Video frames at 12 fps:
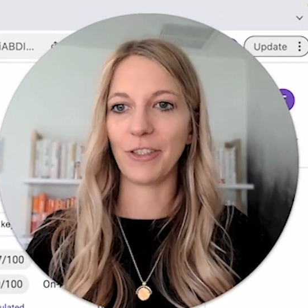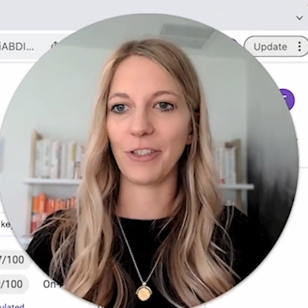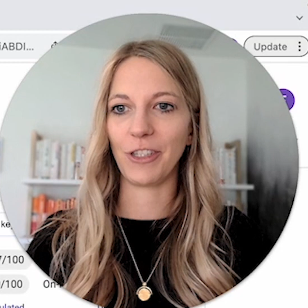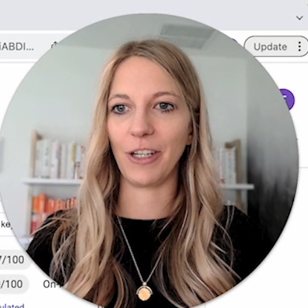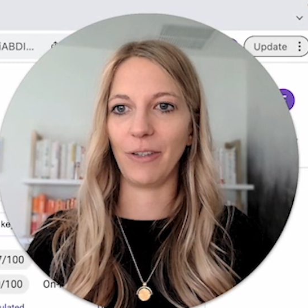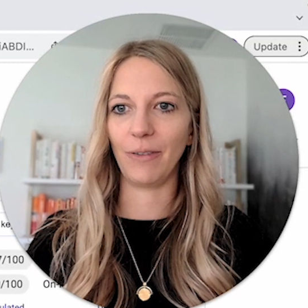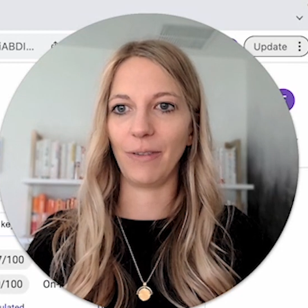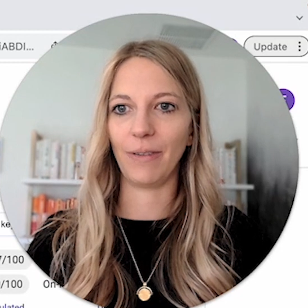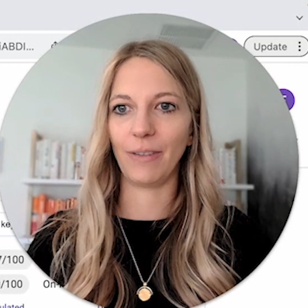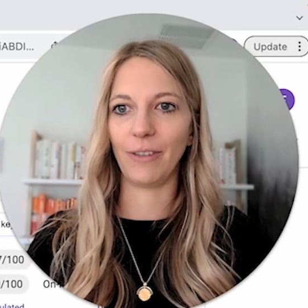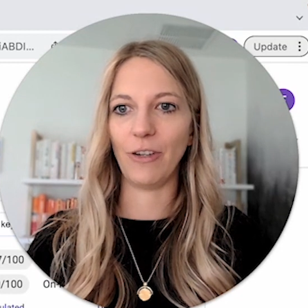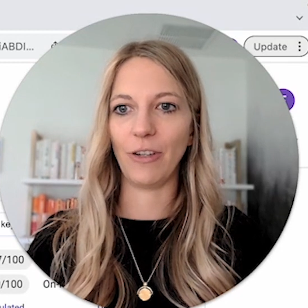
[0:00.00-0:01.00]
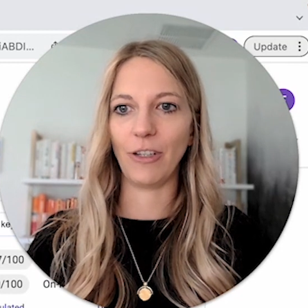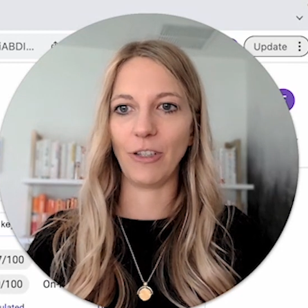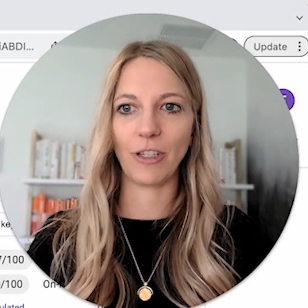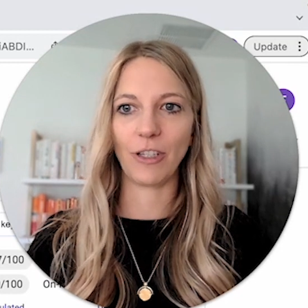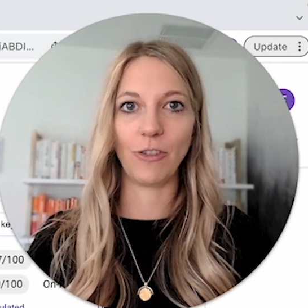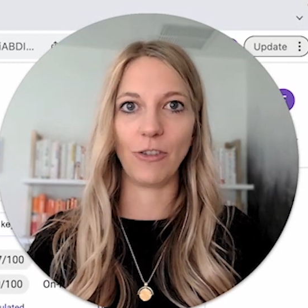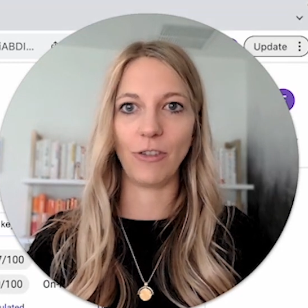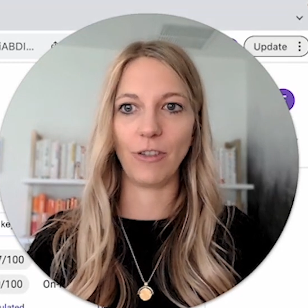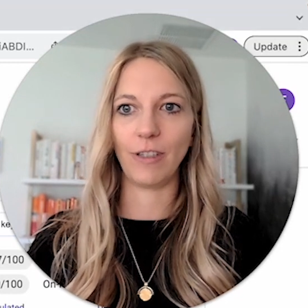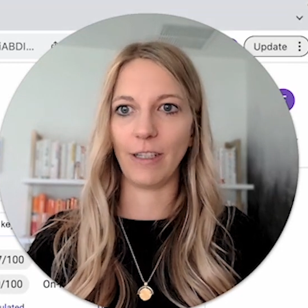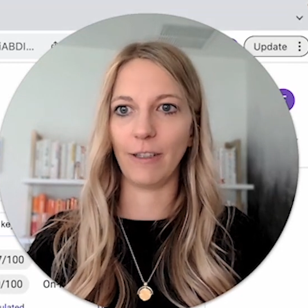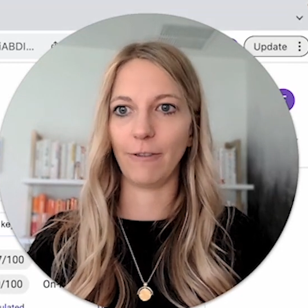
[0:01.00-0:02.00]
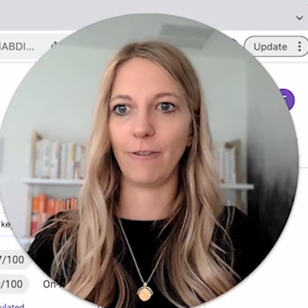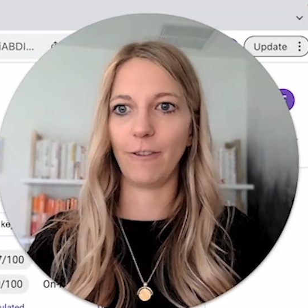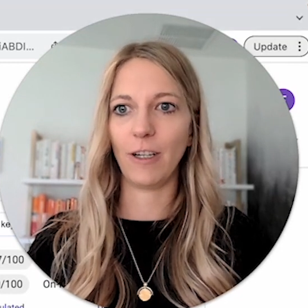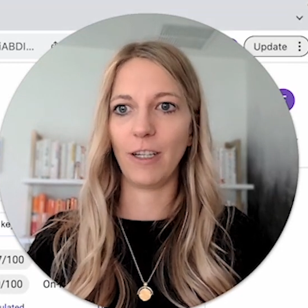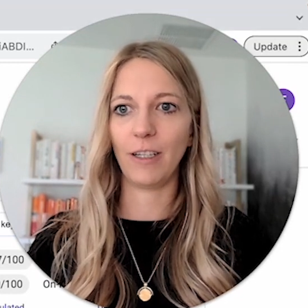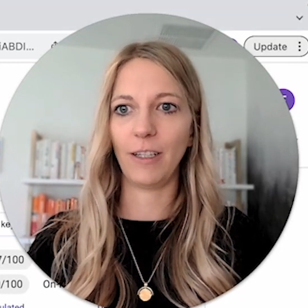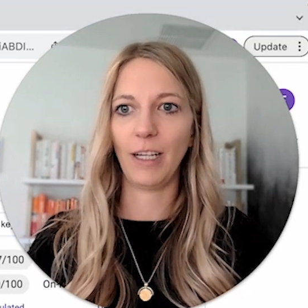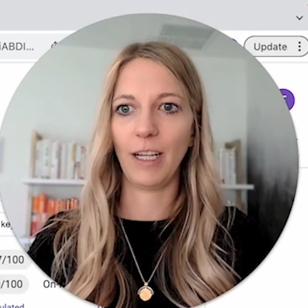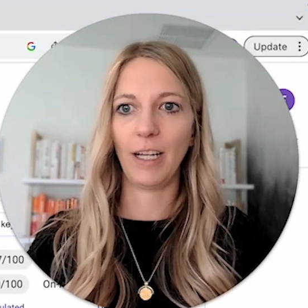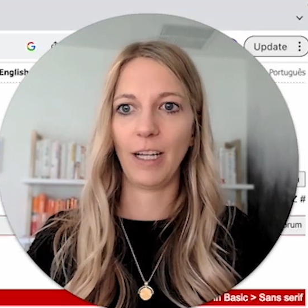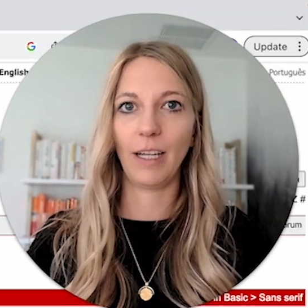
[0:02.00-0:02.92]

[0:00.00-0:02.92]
So you can just go to the font,